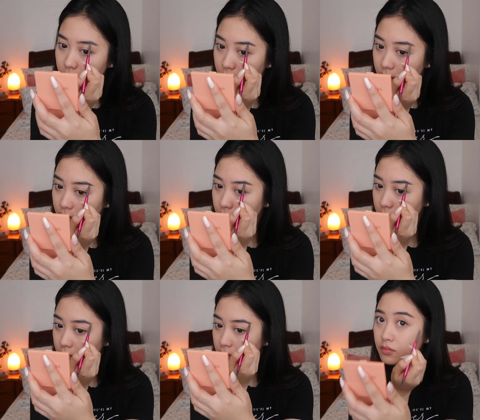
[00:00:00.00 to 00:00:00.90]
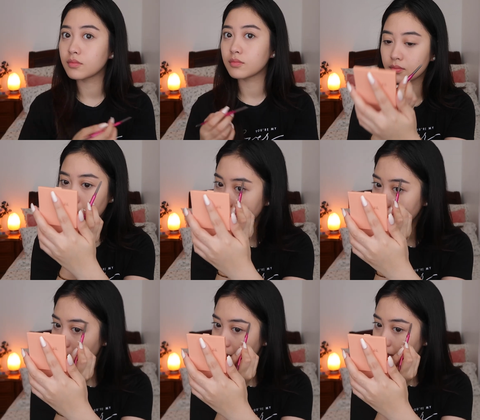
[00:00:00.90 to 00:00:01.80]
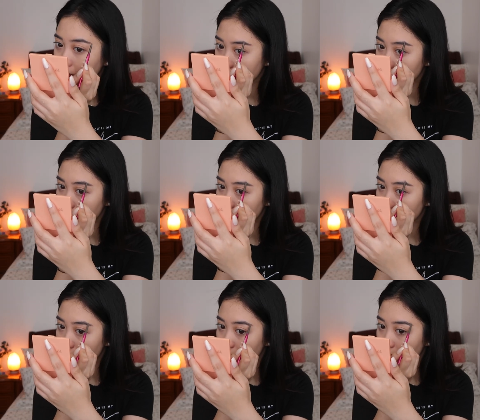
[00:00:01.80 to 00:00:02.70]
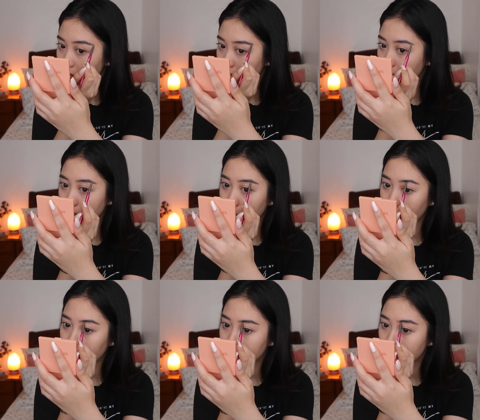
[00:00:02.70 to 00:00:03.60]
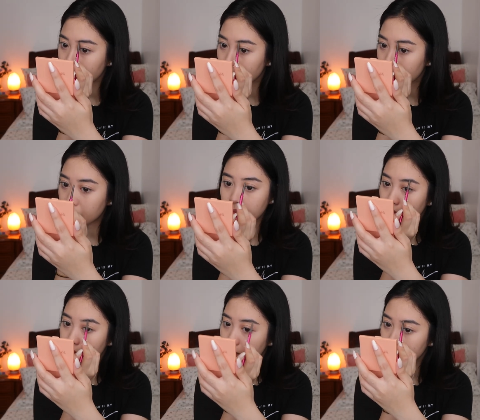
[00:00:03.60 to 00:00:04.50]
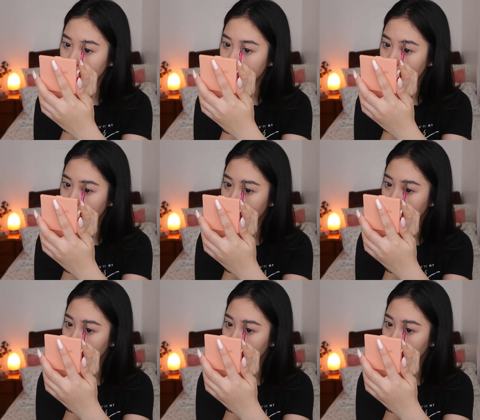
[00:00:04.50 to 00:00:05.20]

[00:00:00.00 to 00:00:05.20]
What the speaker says: No one is speaking in this clip.